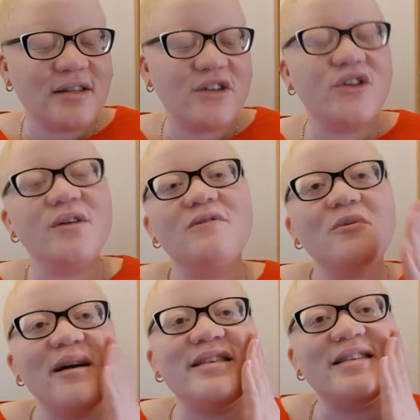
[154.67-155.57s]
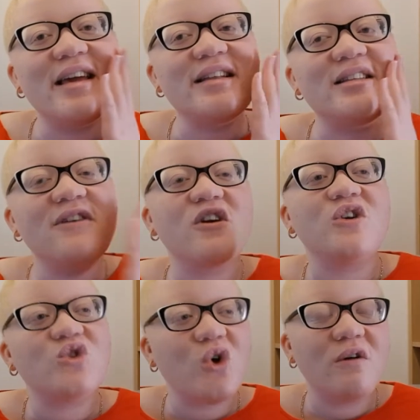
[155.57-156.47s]
good for my skin. It's very
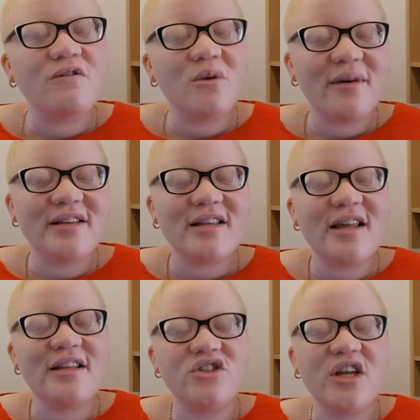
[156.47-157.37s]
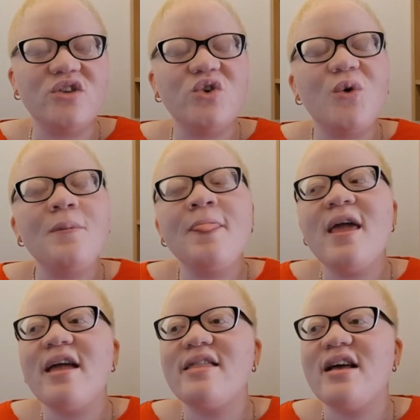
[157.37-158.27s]
soft on my skin and gentle.
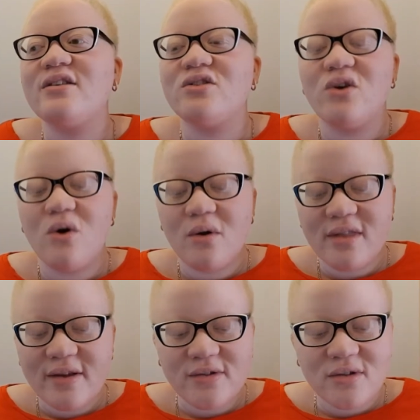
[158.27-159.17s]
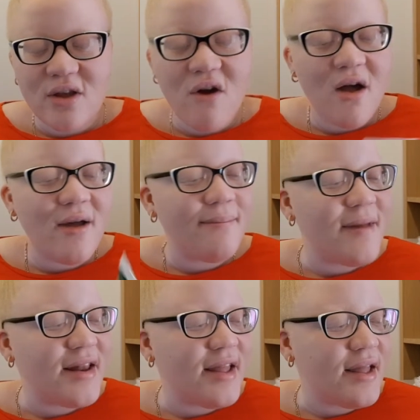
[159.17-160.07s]
There aren't
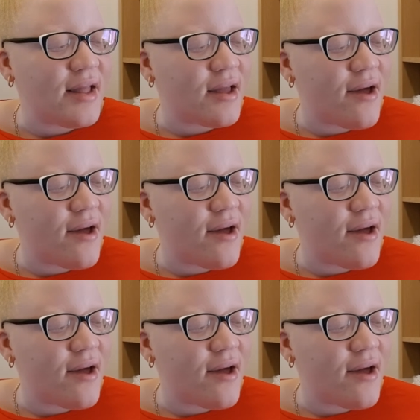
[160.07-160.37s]
many